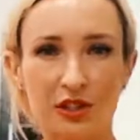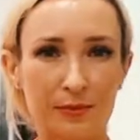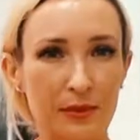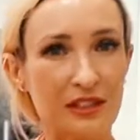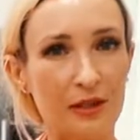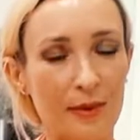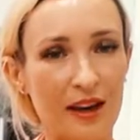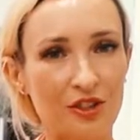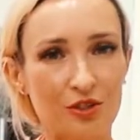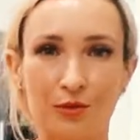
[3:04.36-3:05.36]
just mix and
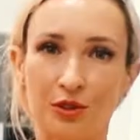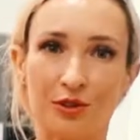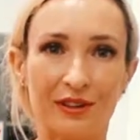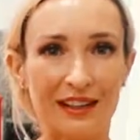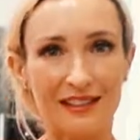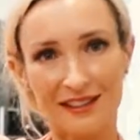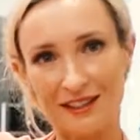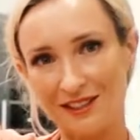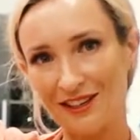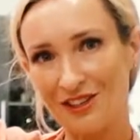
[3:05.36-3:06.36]
match with your
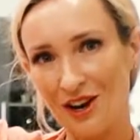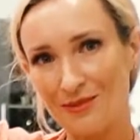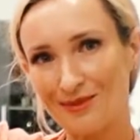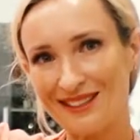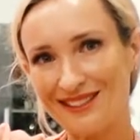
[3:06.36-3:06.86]
existing puffs.